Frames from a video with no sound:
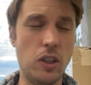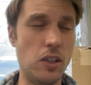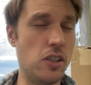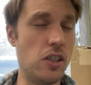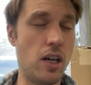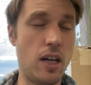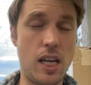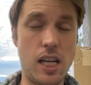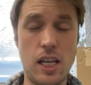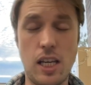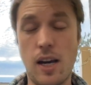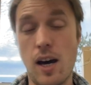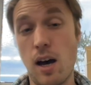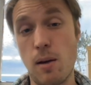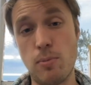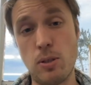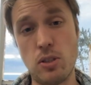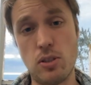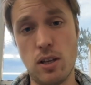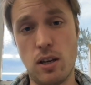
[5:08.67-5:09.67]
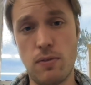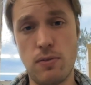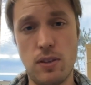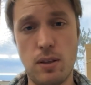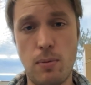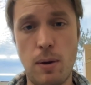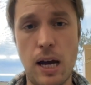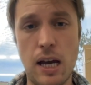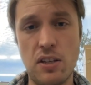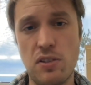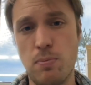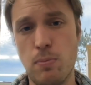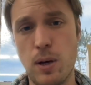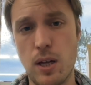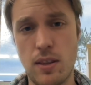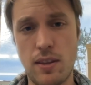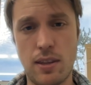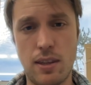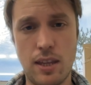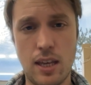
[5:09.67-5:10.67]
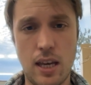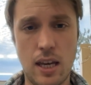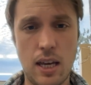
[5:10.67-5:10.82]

done any hobby stuff in the past month